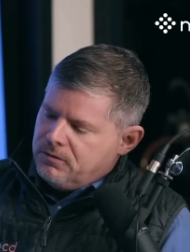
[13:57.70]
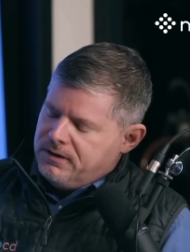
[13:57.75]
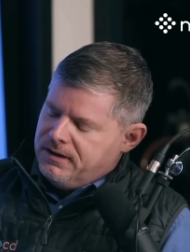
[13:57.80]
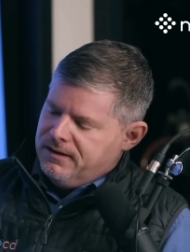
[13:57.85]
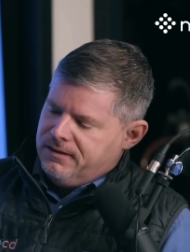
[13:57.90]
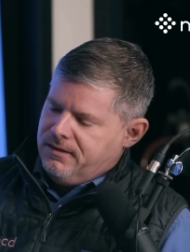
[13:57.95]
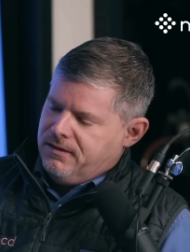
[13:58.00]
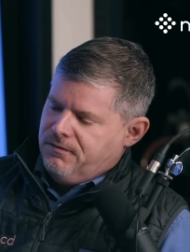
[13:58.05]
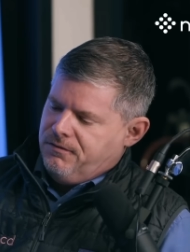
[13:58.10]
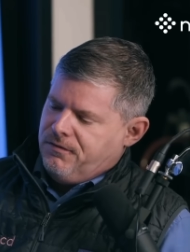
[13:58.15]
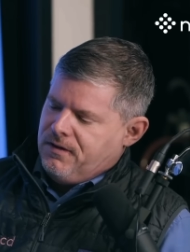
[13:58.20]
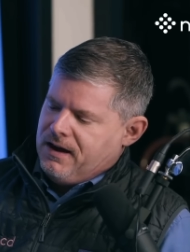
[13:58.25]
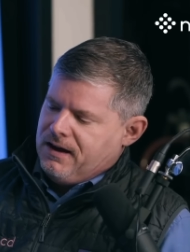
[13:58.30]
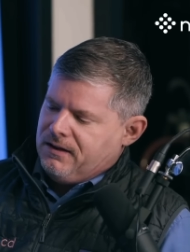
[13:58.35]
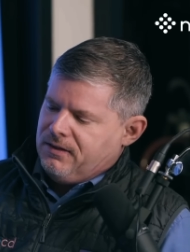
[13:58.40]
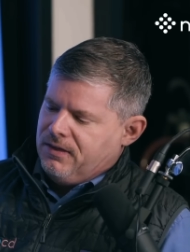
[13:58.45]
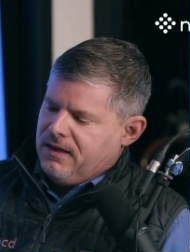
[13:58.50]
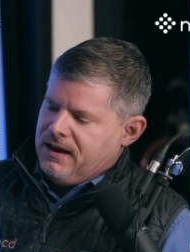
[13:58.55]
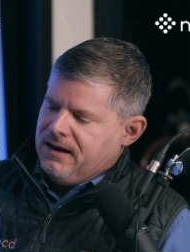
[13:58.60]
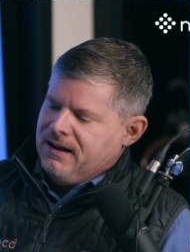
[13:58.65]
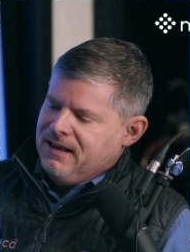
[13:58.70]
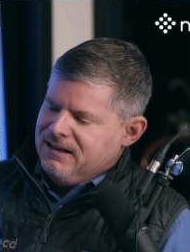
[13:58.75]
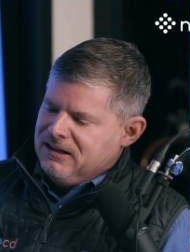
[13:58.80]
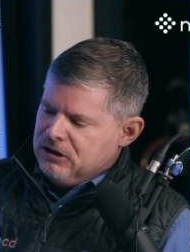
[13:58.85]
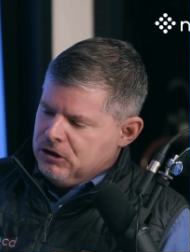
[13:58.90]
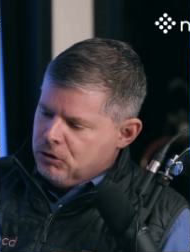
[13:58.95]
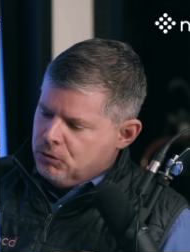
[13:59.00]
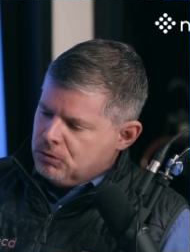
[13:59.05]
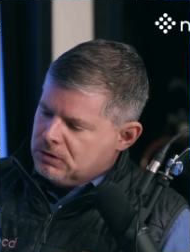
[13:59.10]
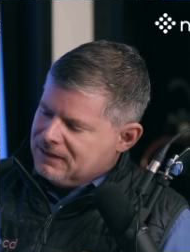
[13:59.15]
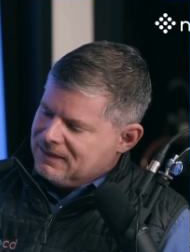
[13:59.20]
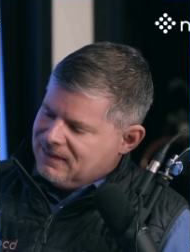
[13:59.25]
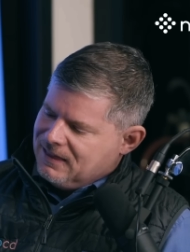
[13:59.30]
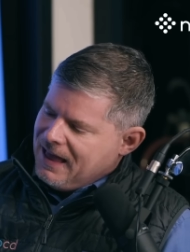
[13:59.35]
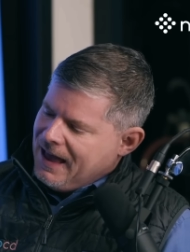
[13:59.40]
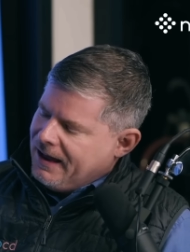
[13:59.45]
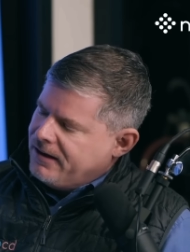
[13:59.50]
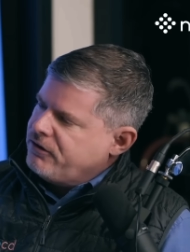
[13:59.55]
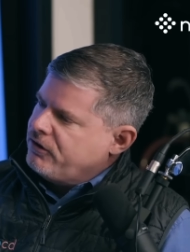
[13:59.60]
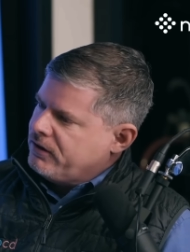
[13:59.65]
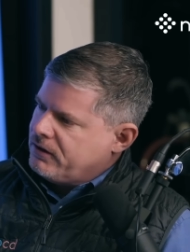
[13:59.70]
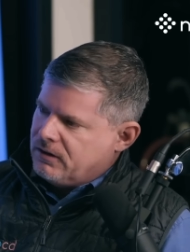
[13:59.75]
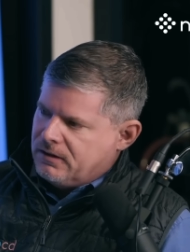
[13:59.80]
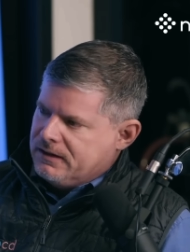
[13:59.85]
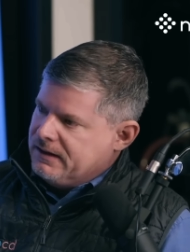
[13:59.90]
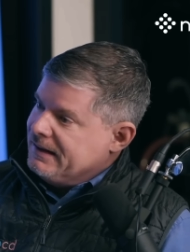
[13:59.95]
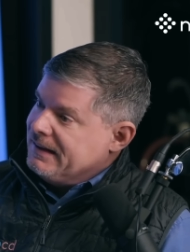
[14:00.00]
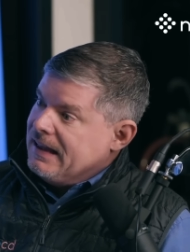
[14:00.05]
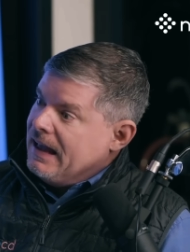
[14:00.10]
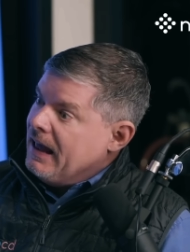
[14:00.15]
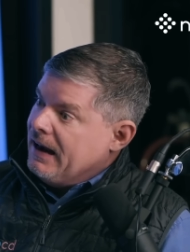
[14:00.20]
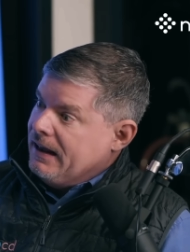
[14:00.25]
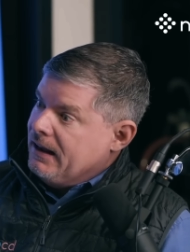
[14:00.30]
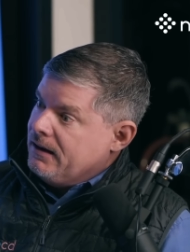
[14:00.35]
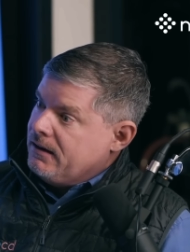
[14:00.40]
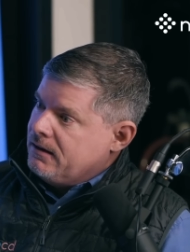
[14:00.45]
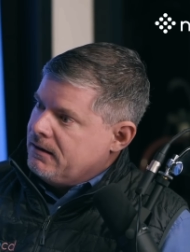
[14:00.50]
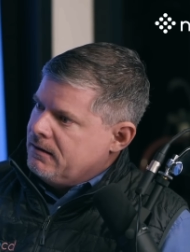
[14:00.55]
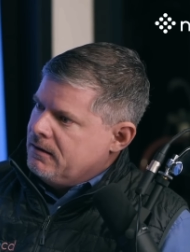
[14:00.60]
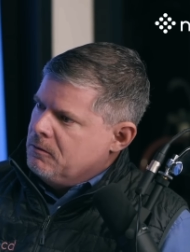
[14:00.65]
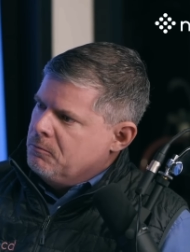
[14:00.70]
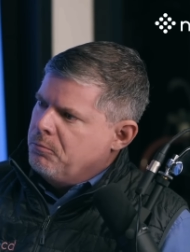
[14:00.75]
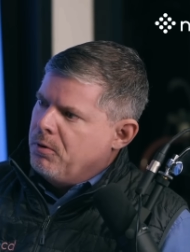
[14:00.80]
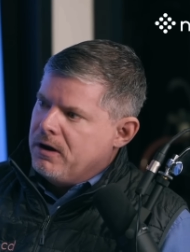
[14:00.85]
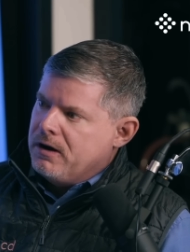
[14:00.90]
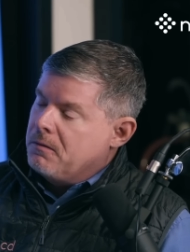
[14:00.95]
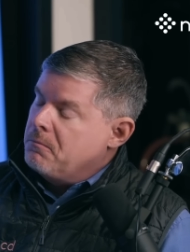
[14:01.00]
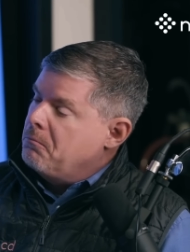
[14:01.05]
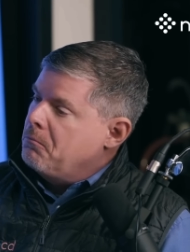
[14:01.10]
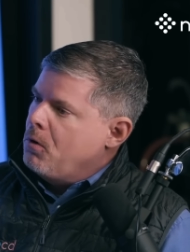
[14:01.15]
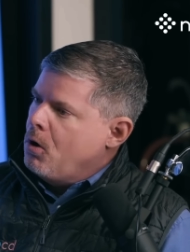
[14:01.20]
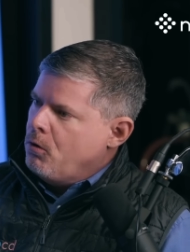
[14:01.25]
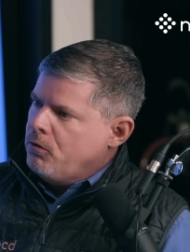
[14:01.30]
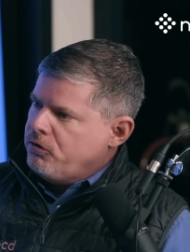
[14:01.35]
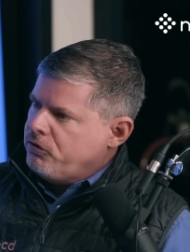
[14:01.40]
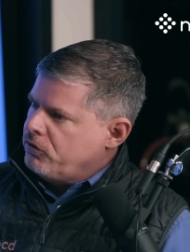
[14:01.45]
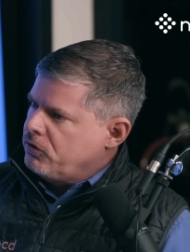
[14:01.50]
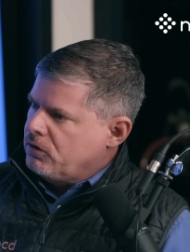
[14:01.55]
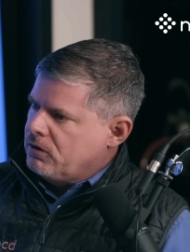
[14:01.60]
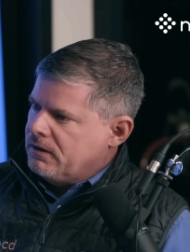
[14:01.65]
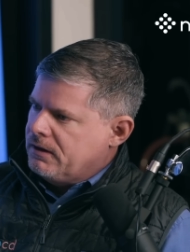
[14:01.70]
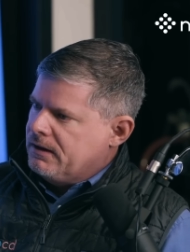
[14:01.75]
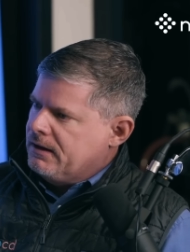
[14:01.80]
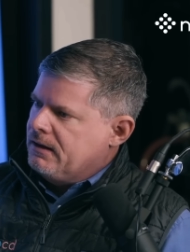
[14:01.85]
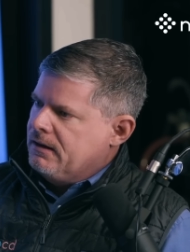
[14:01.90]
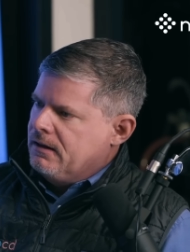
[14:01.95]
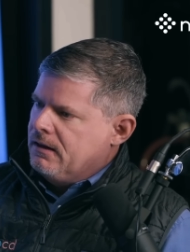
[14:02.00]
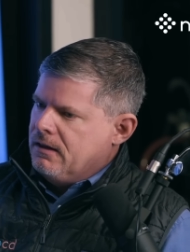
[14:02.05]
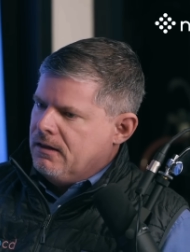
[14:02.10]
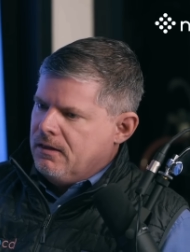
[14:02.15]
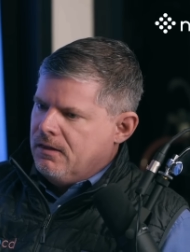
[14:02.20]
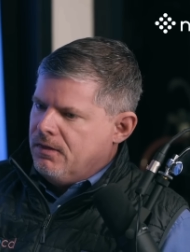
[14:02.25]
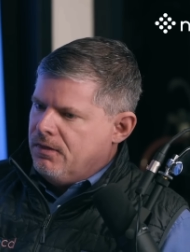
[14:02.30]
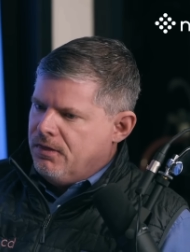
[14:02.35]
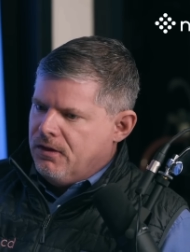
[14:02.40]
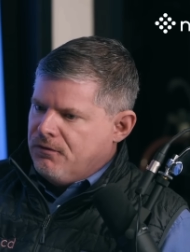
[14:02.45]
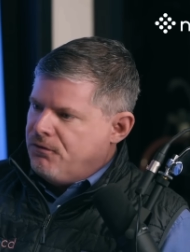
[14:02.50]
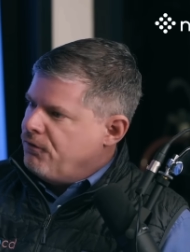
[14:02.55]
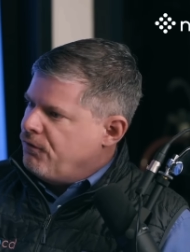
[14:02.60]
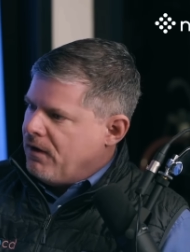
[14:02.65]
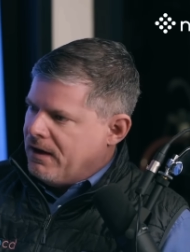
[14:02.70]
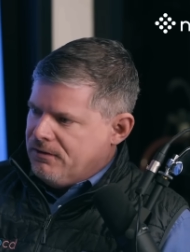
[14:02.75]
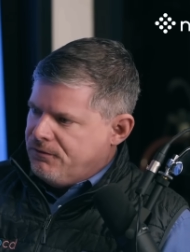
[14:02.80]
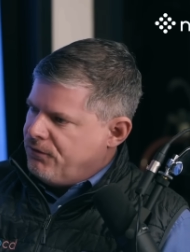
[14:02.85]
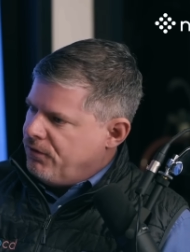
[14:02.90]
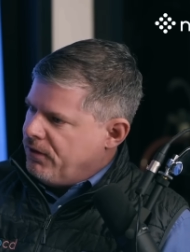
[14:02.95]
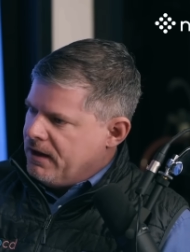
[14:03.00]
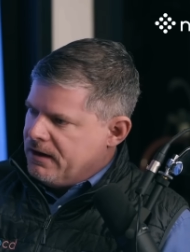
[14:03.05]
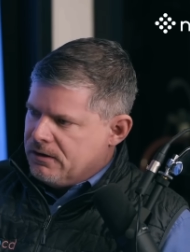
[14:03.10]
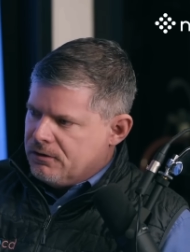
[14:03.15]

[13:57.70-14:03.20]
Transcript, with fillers: get the fact that you logically get it, but emotionally, the fight, flight, or